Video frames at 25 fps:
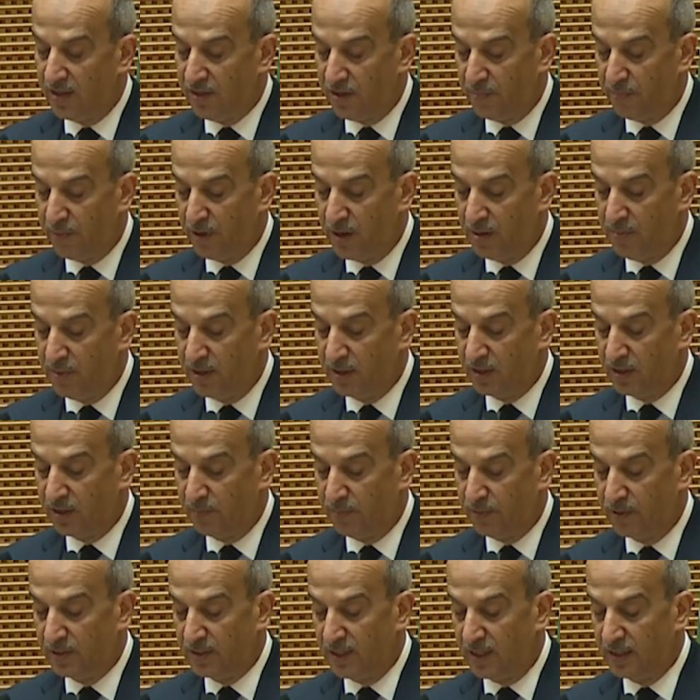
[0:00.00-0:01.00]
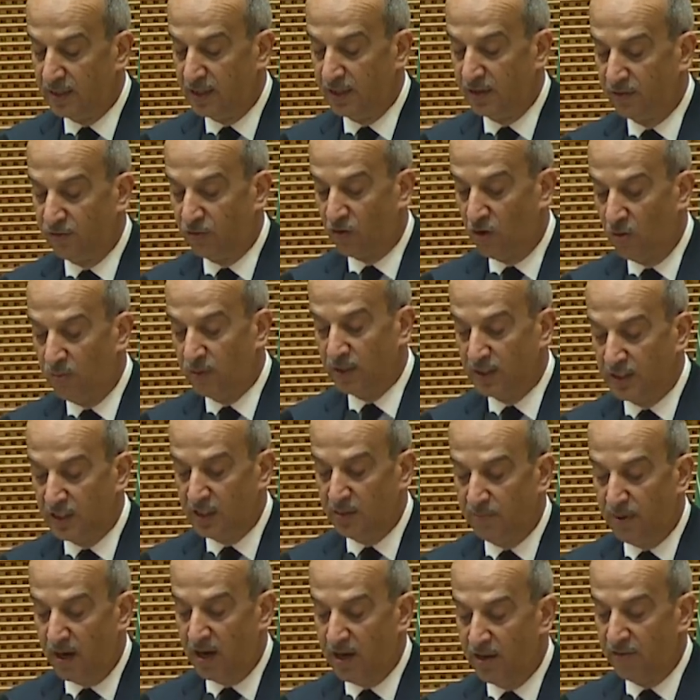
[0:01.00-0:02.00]
and the Permanent Representative
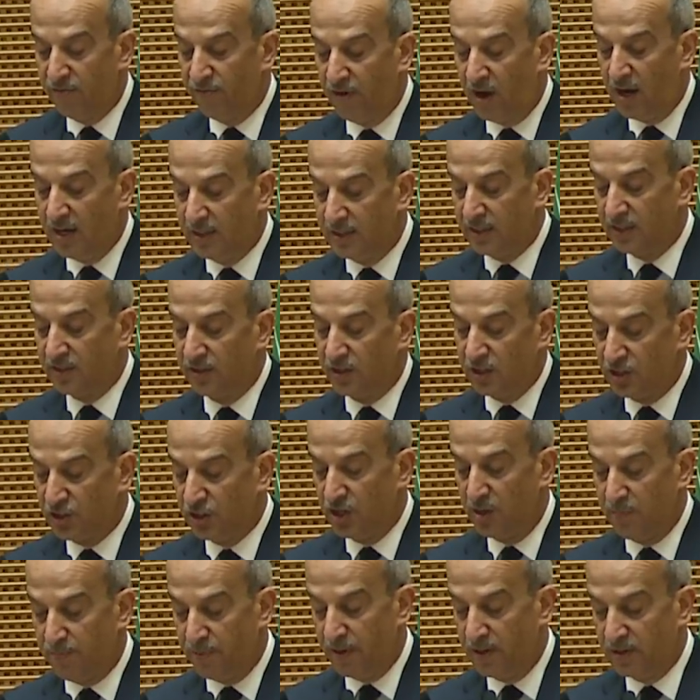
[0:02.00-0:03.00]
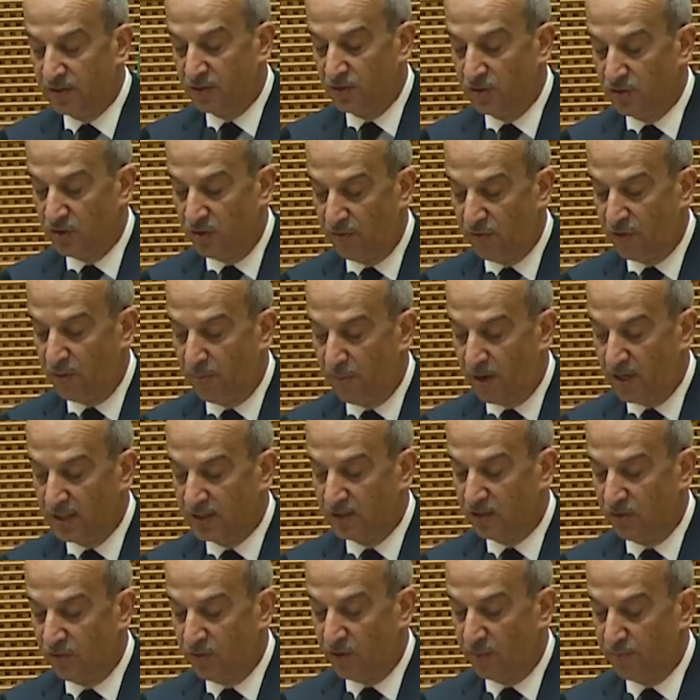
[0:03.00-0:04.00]
Committee by inviting the chairpersons of the
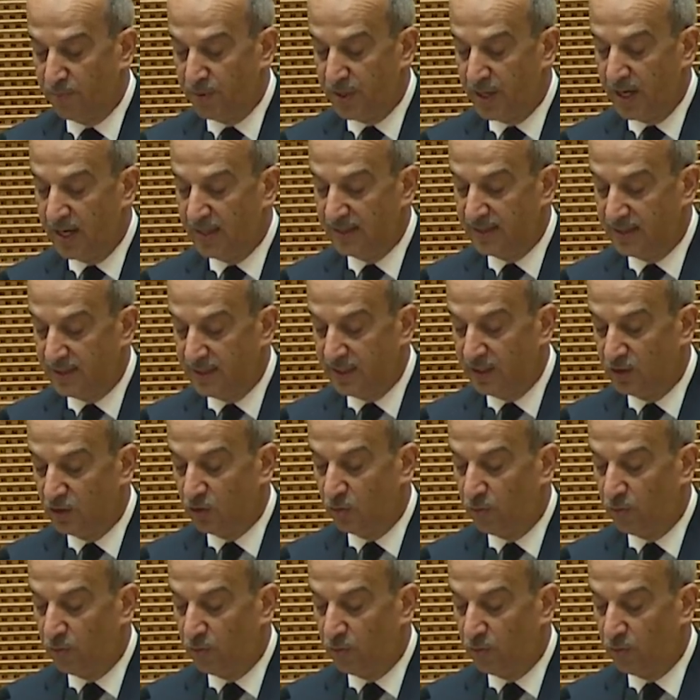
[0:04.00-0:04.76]
months of the PSC